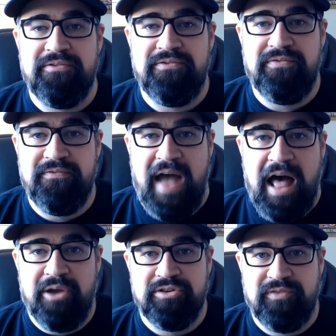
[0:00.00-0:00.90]

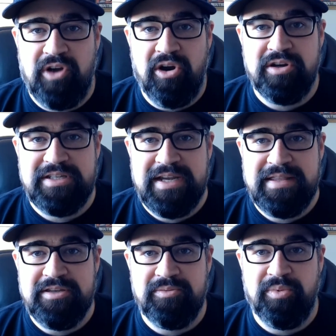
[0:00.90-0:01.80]
values of cards in
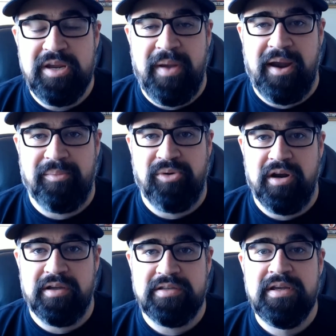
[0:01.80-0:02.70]
these repack
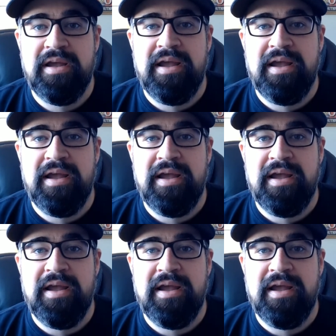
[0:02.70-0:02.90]
products.